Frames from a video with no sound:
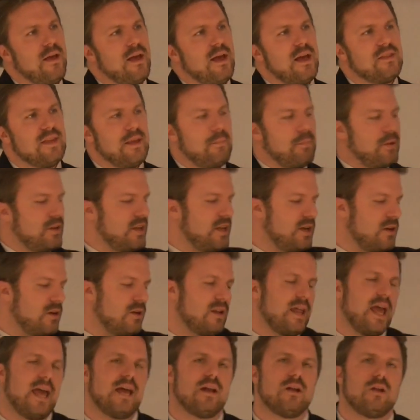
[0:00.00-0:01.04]
The political
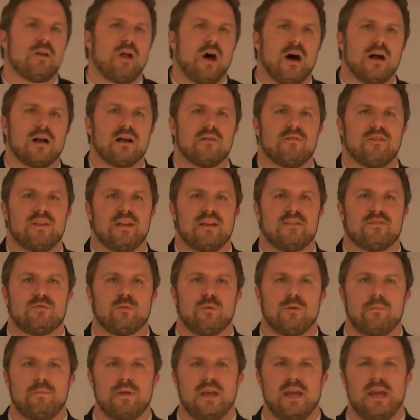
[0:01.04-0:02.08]
analog of this
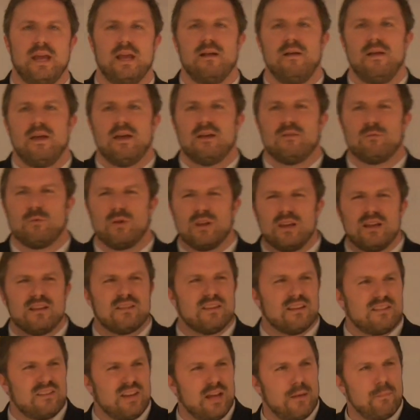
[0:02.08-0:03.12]
would be really the
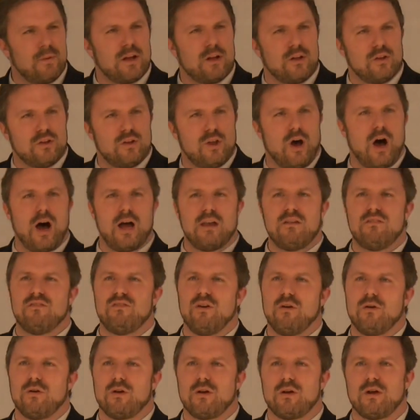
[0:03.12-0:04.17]
typical
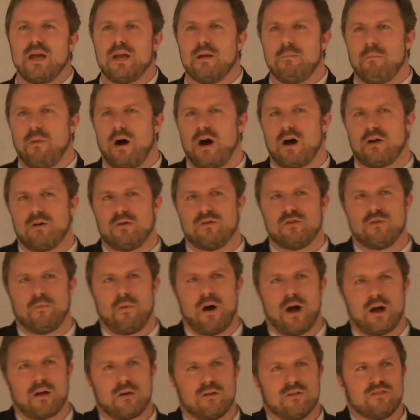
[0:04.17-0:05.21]
non-voter in a modern
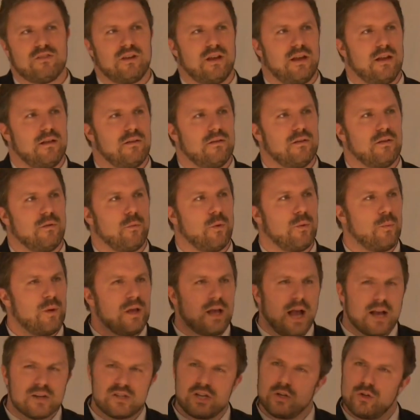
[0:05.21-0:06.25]
democracy. When we
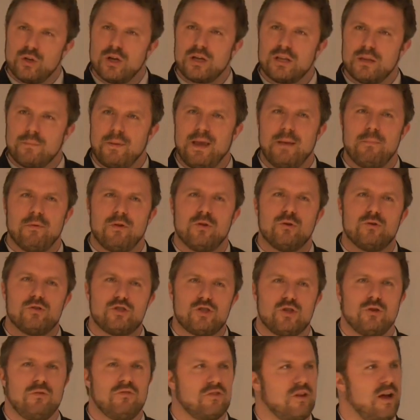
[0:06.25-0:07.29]
actually look at the people who
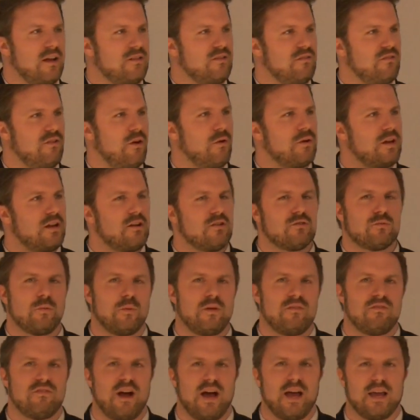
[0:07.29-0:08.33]
choose not to vote, here's what we
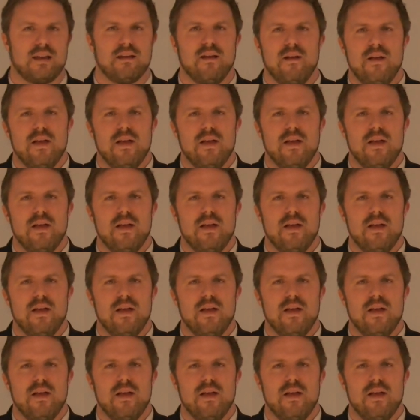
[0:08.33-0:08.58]
find.